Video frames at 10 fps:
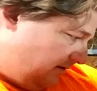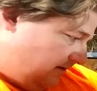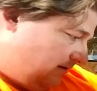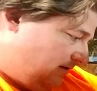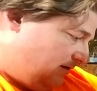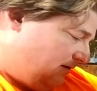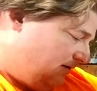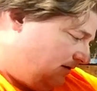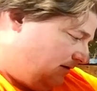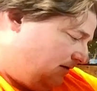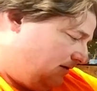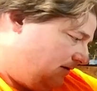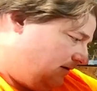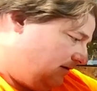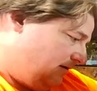
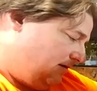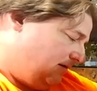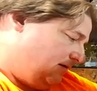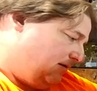No one is speaking in this clip.